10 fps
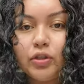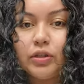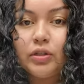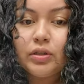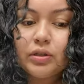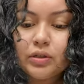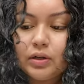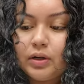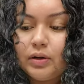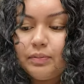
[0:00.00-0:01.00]
just
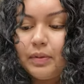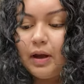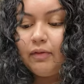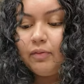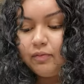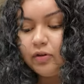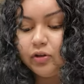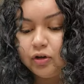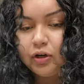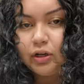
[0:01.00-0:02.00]
um, have them for
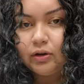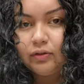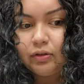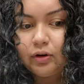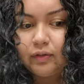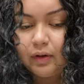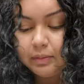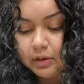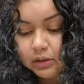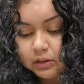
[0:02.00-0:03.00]
30 to 35
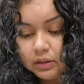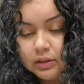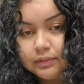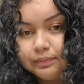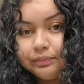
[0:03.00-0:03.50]
minutes.